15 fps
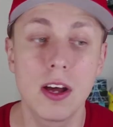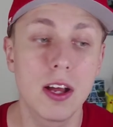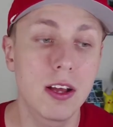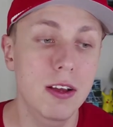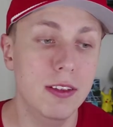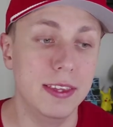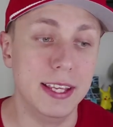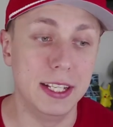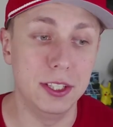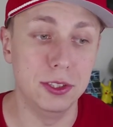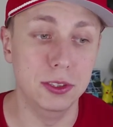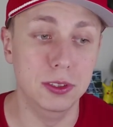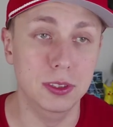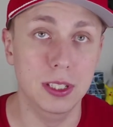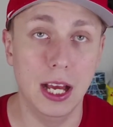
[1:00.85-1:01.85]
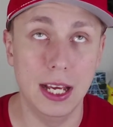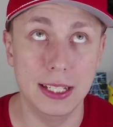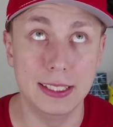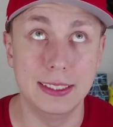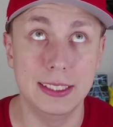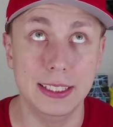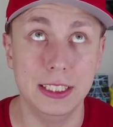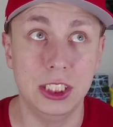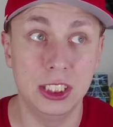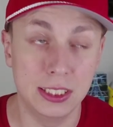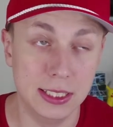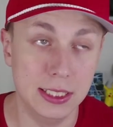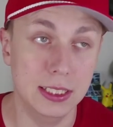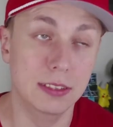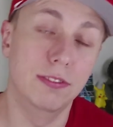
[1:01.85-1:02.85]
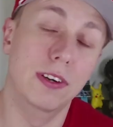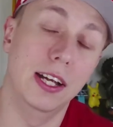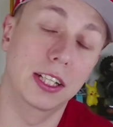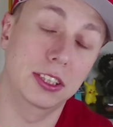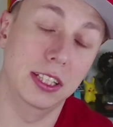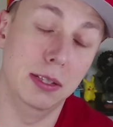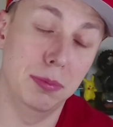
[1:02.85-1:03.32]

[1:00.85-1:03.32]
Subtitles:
Thank you, Ice Age Sin, for actually helping me